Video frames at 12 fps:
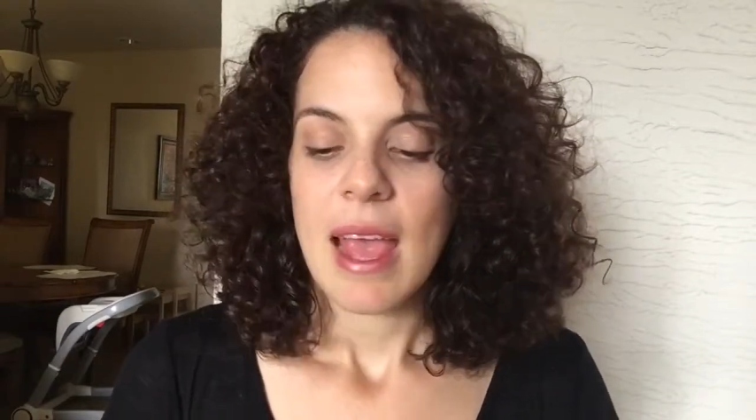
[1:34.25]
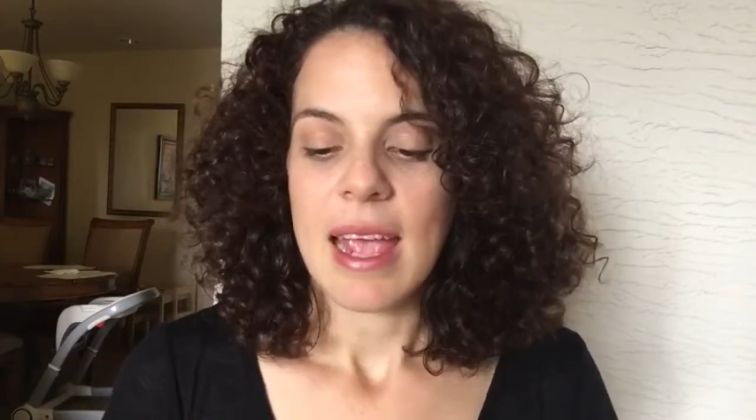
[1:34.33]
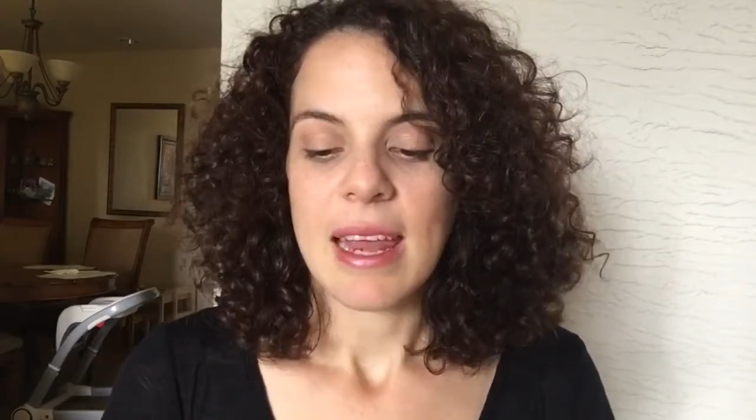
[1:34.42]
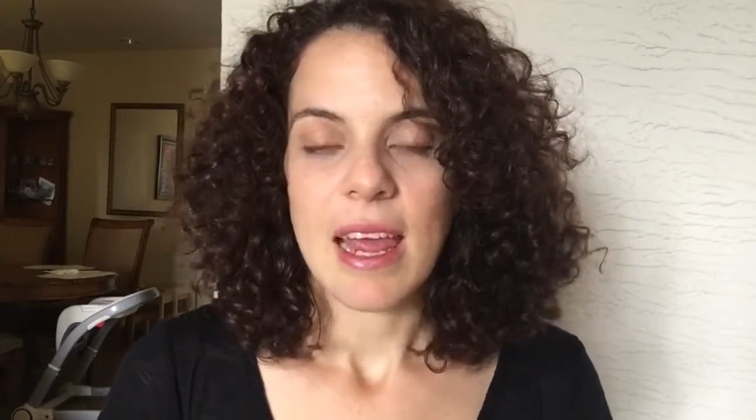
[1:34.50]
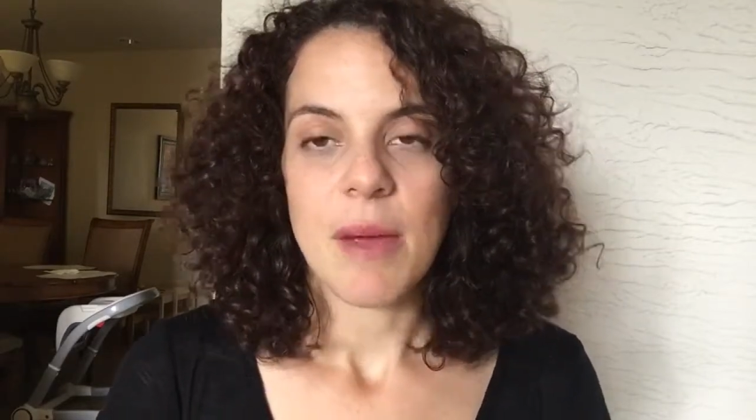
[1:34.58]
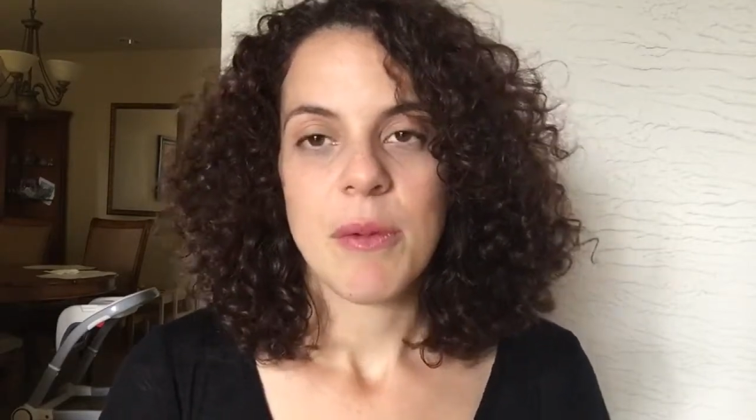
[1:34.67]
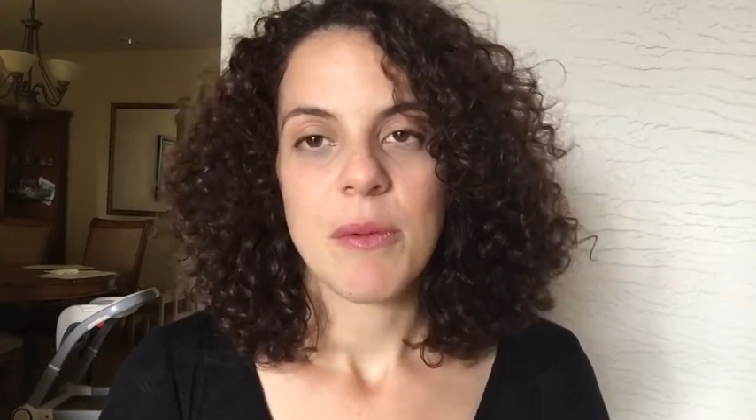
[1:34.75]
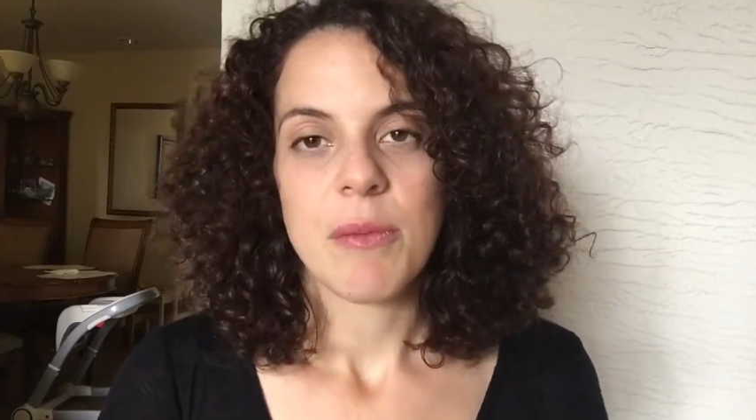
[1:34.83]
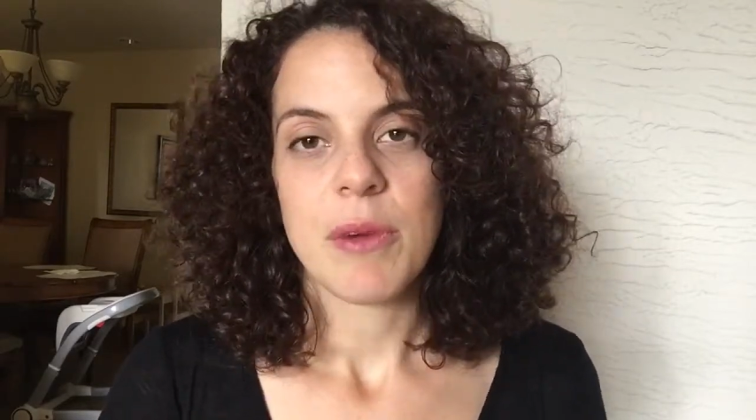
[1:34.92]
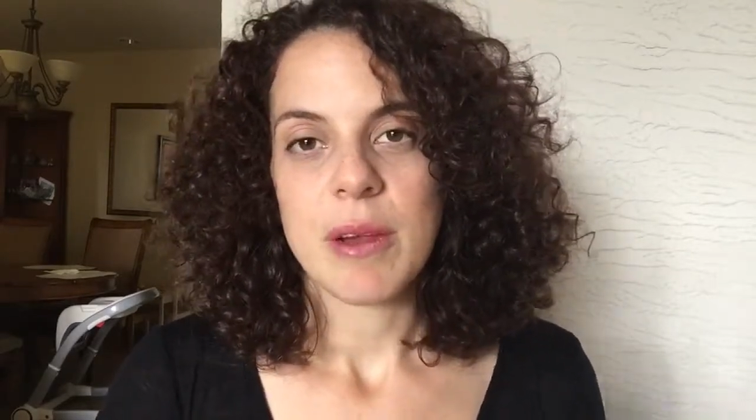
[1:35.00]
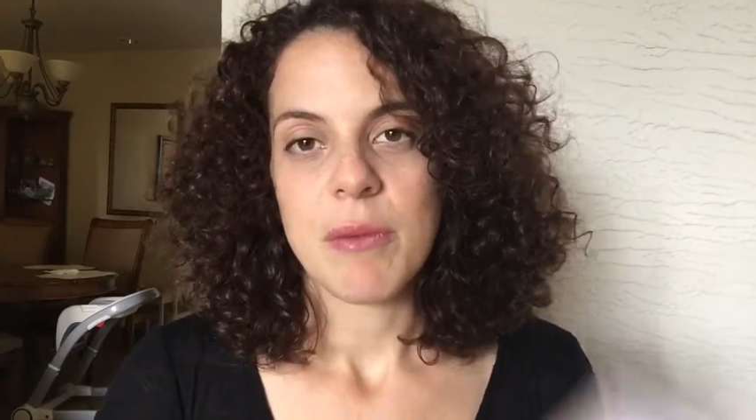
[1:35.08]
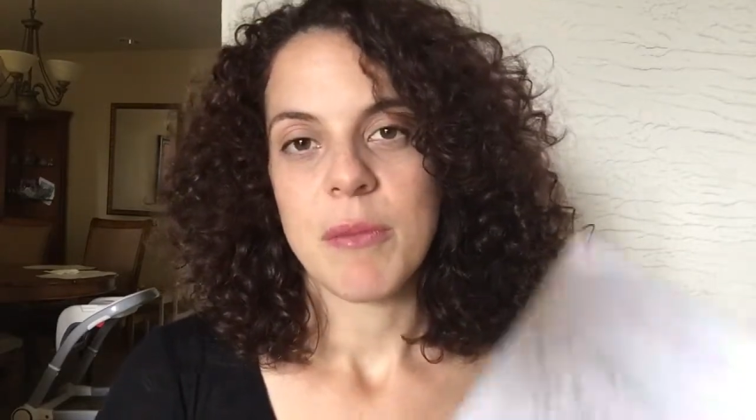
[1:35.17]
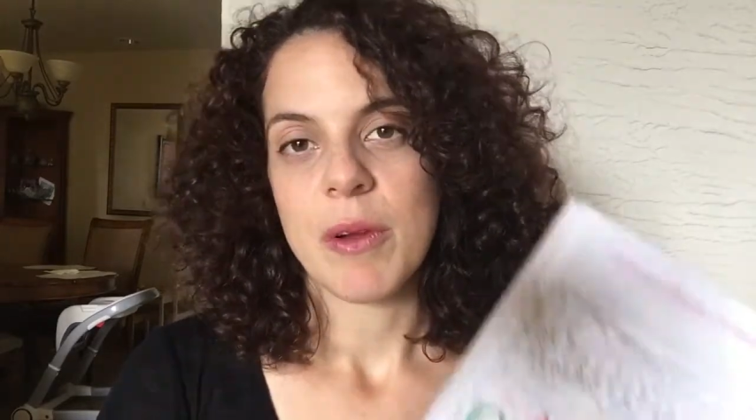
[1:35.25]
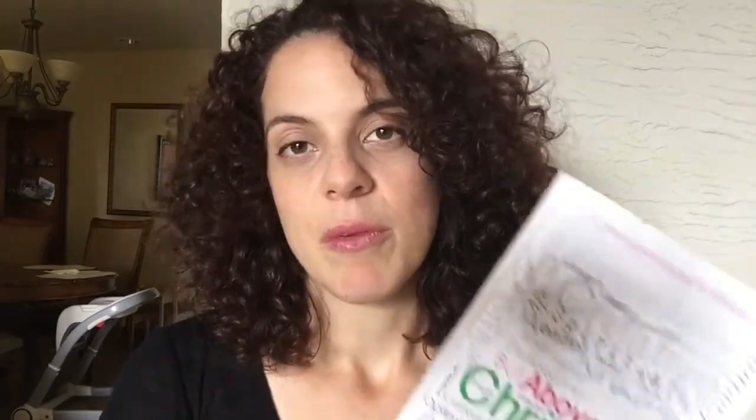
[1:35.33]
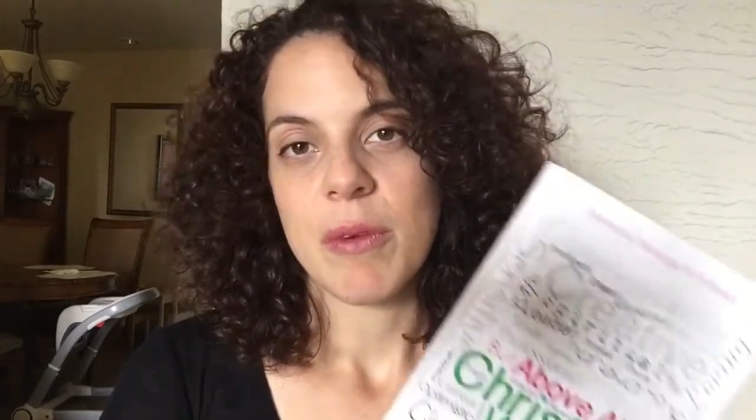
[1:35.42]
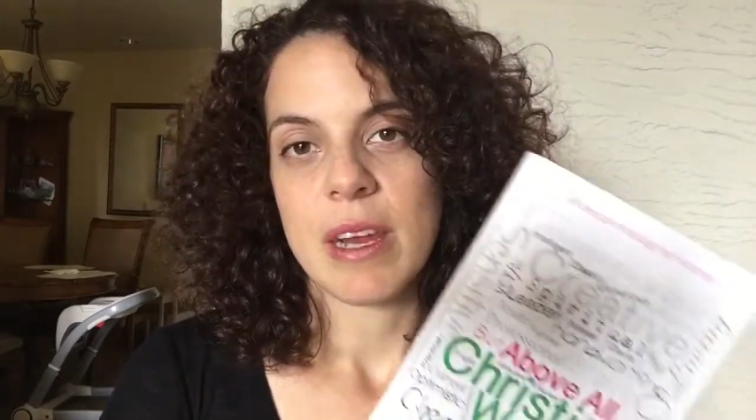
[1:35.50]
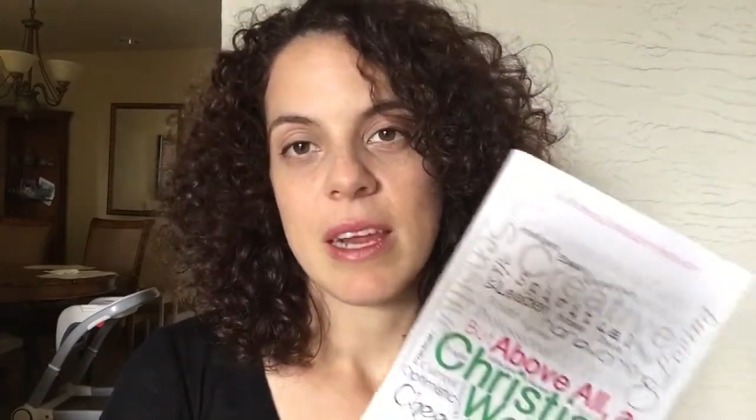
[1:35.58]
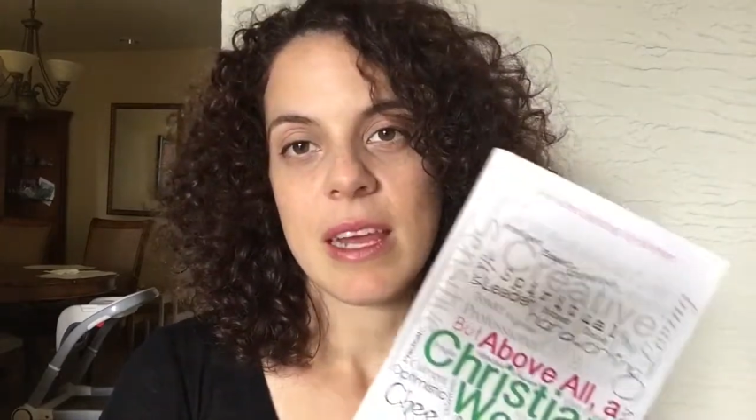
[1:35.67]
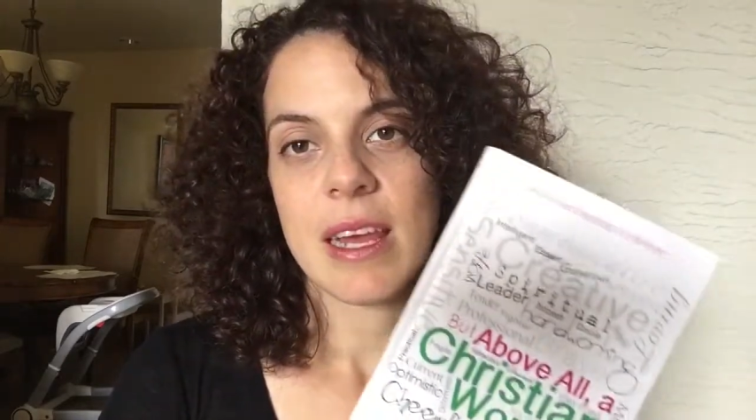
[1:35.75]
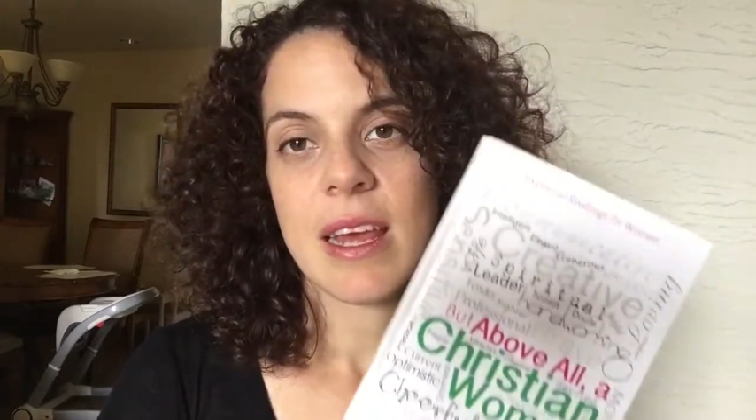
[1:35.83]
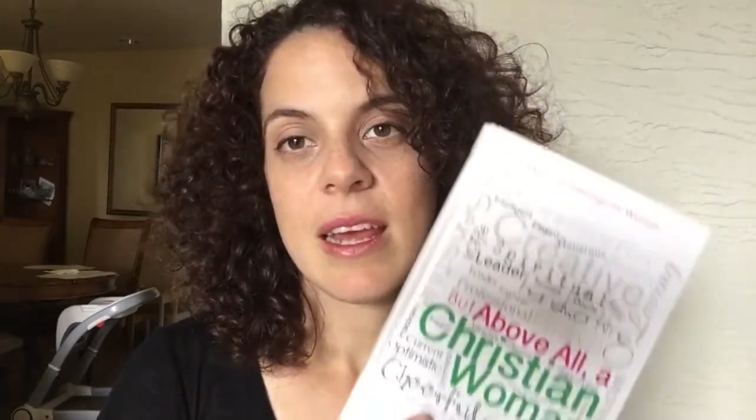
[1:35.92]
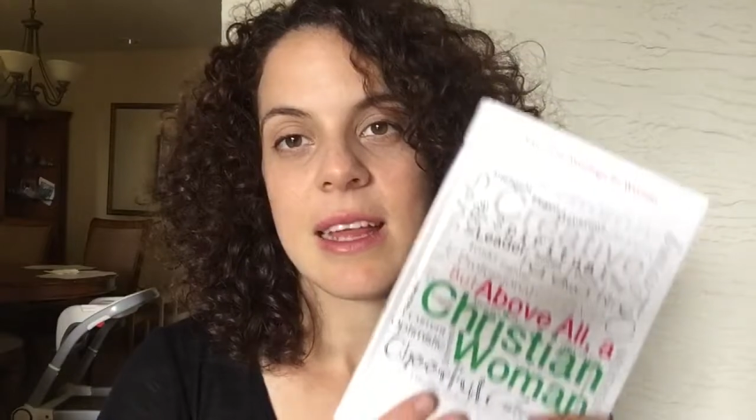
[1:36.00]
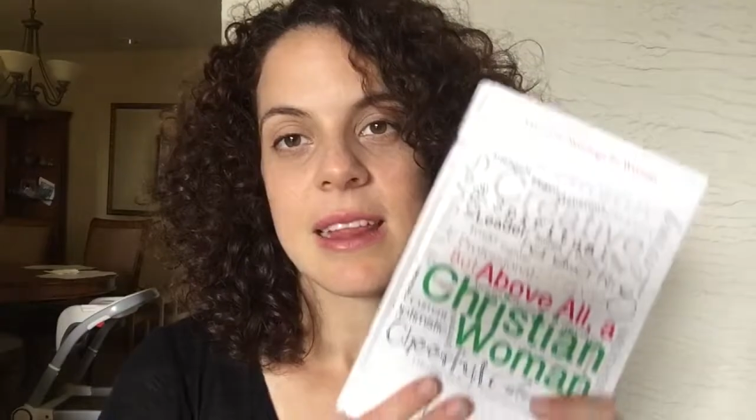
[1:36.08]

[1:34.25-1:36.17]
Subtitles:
and I have been reading